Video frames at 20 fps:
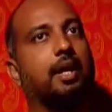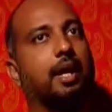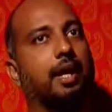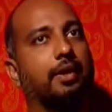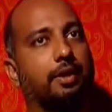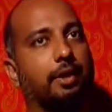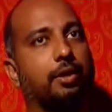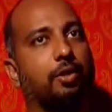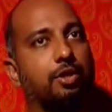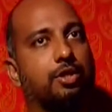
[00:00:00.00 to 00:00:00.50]

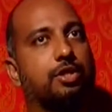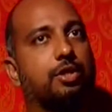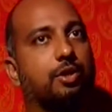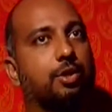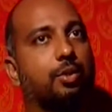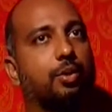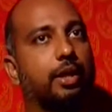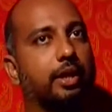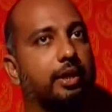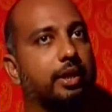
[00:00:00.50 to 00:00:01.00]
and then also
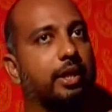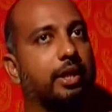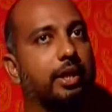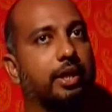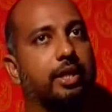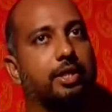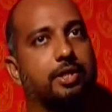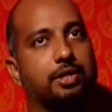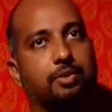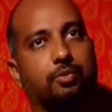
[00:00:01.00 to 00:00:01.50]
doing
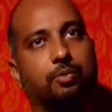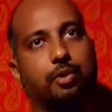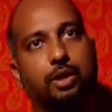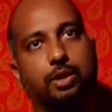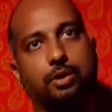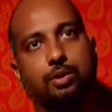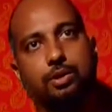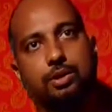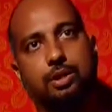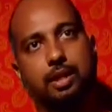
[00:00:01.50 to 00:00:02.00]
dedication
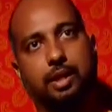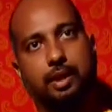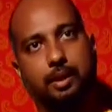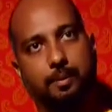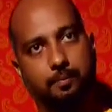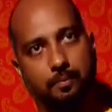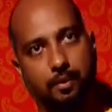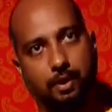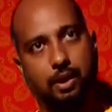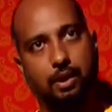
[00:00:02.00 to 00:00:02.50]
videos like
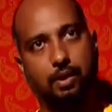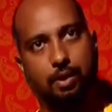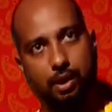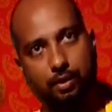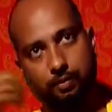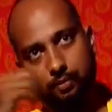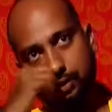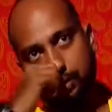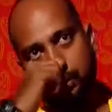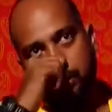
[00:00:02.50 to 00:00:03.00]
a lot
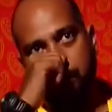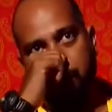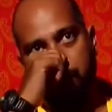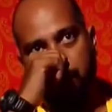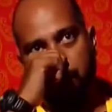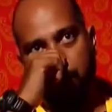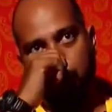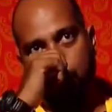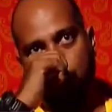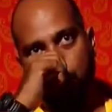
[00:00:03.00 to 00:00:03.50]
of the, the
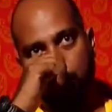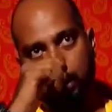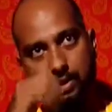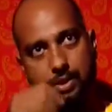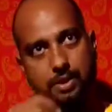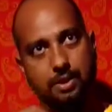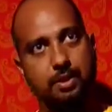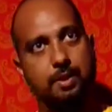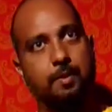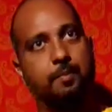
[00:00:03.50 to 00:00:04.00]
new
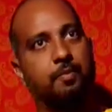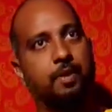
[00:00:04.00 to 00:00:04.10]
ones,